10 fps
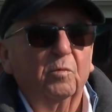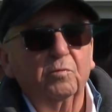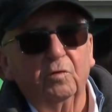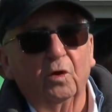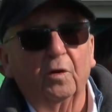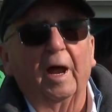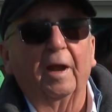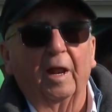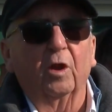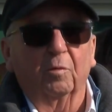now
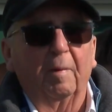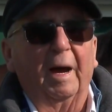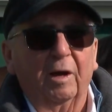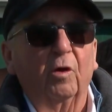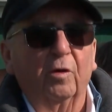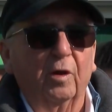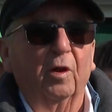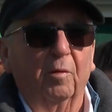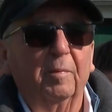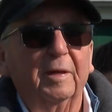that I look back on it a
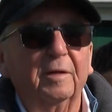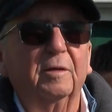little bit.